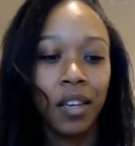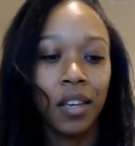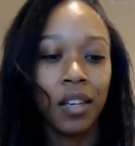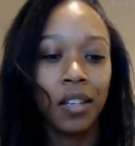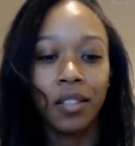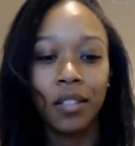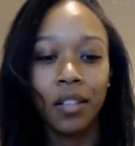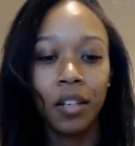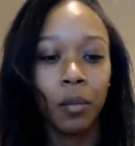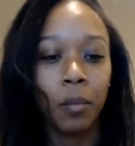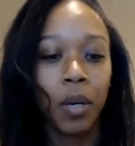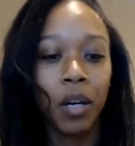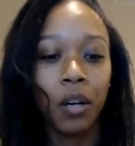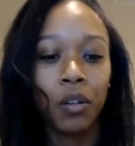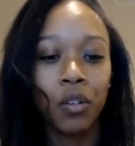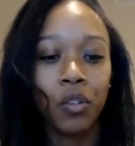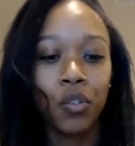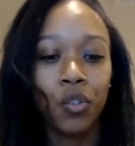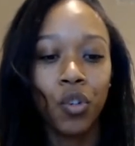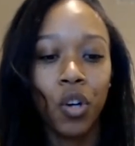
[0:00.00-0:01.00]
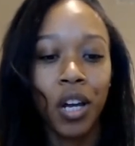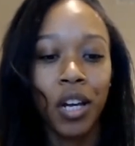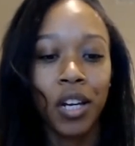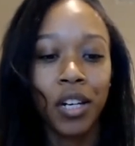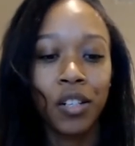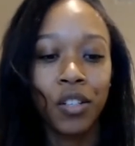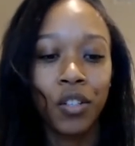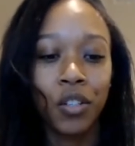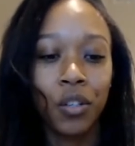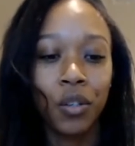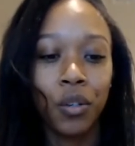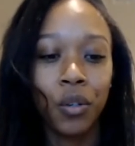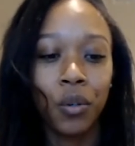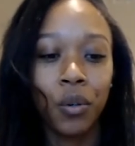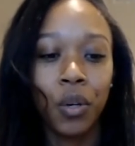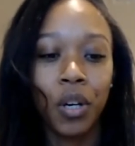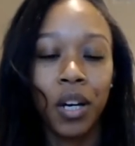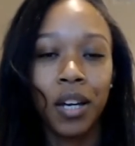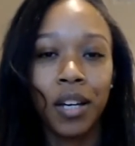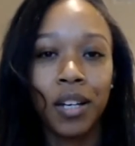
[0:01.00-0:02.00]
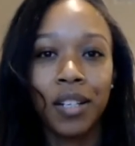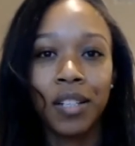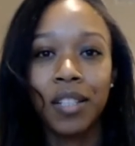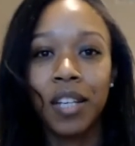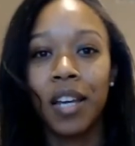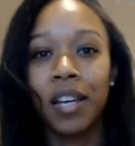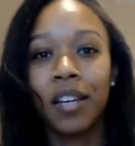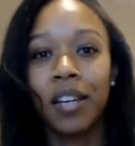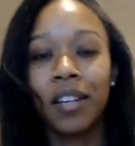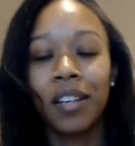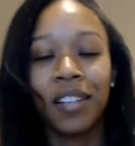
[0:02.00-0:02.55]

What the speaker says: not about trying to take